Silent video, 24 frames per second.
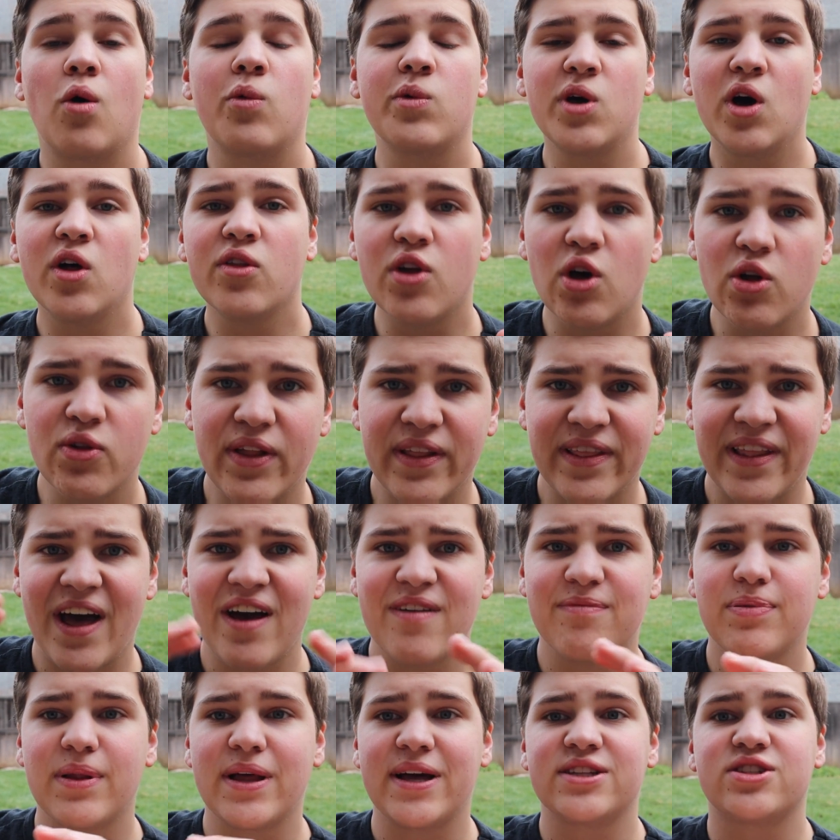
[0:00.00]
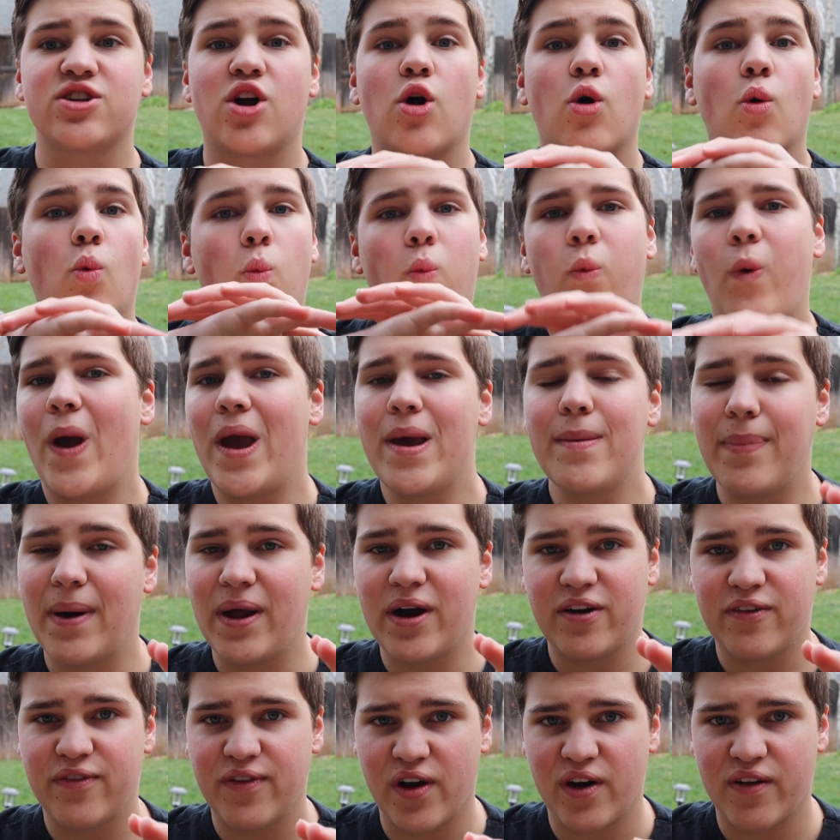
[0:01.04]
We all know that live plants are way
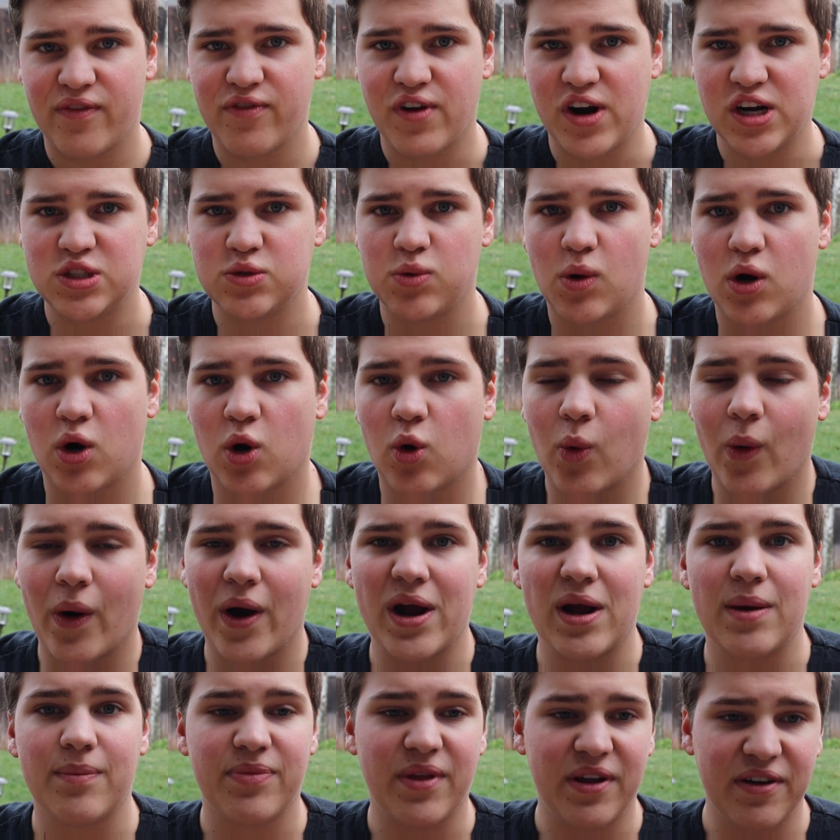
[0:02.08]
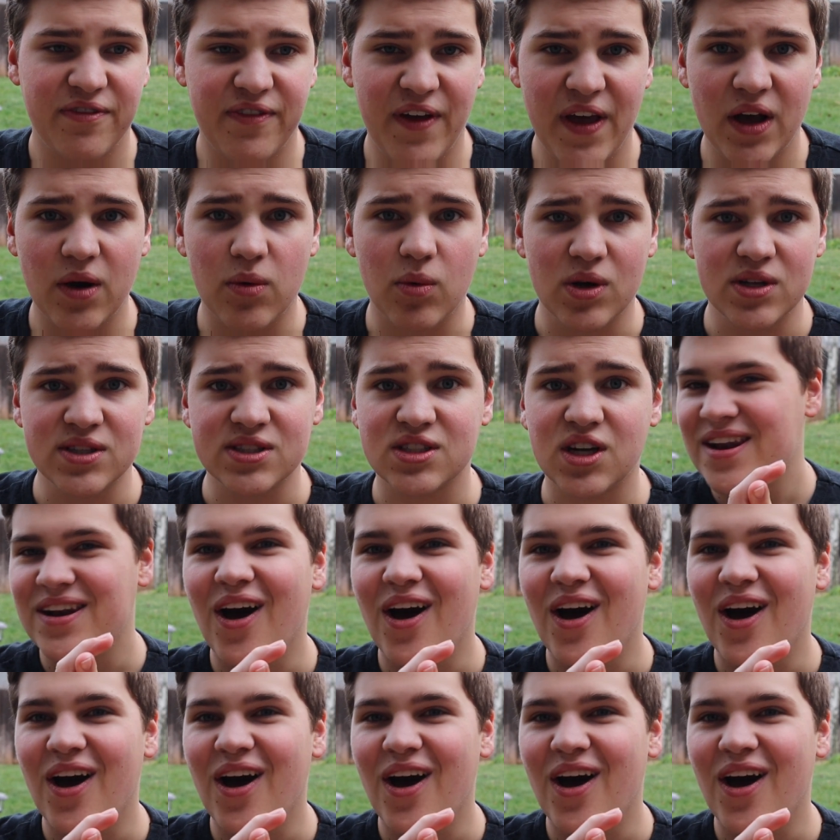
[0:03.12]
better for your freshwater aquarium than fake ones.